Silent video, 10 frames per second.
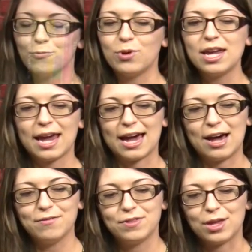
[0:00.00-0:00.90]
we
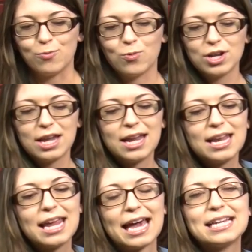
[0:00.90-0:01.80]
have the
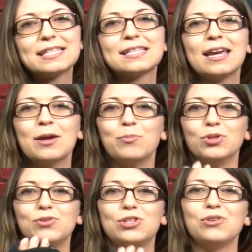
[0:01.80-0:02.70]
180s
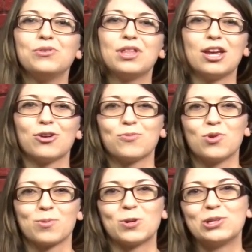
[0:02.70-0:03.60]
Bluetooth ear
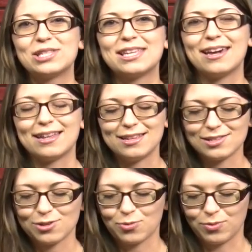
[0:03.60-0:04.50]
warmers. Yeah, these
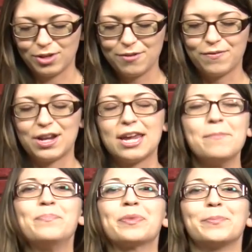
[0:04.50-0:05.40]
look really funny
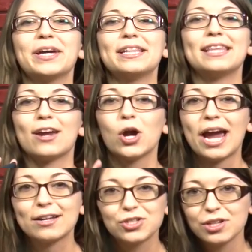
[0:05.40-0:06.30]
but they are
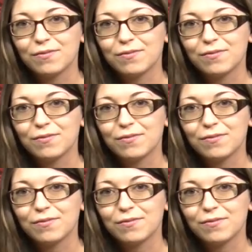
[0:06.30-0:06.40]
actually